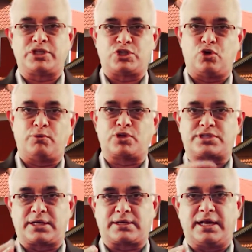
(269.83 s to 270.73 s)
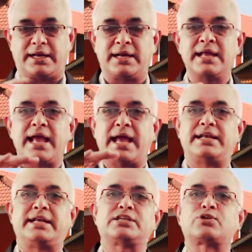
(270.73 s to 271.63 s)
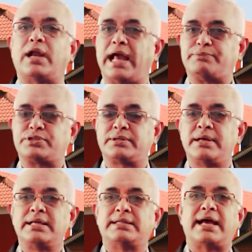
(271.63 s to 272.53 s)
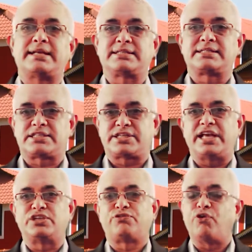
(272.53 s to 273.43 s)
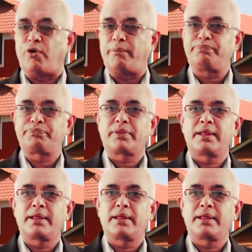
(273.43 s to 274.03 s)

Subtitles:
is no more circular and it has collapsed. That is stage 4.